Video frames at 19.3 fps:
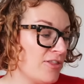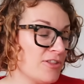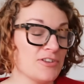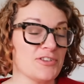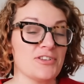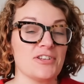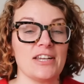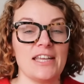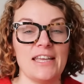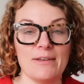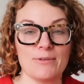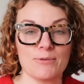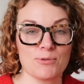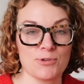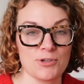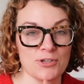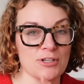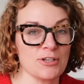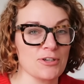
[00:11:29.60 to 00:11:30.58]
the sleeves
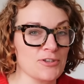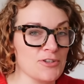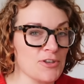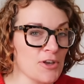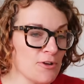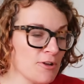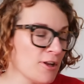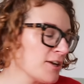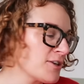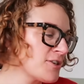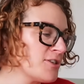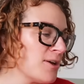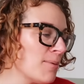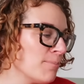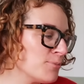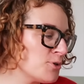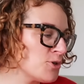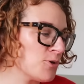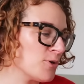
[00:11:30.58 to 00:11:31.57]
would just look so like
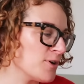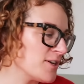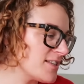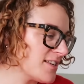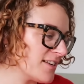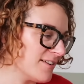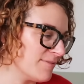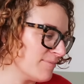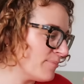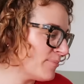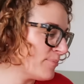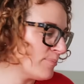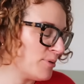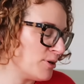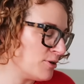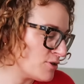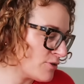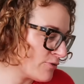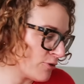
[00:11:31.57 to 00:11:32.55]
sumptuous and
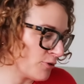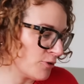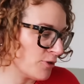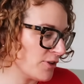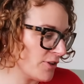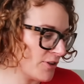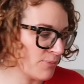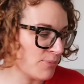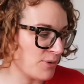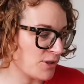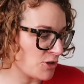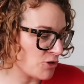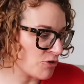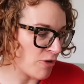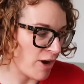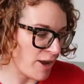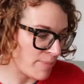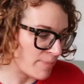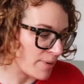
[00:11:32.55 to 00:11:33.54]
beautiful with the
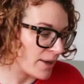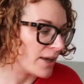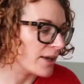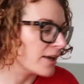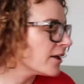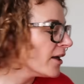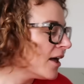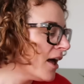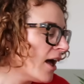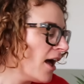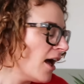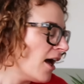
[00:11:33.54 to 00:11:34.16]
draping.